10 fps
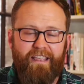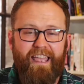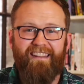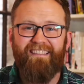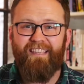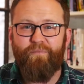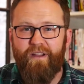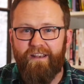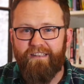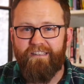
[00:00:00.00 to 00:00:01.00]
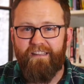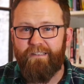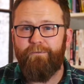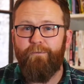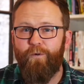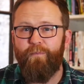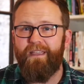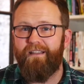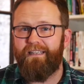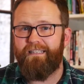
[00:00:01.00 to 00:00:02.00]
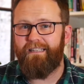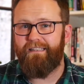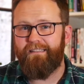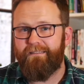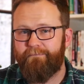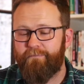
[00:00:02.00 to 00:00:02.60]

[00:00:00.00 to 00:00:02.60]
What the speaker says: and it's separated into these four big ideas.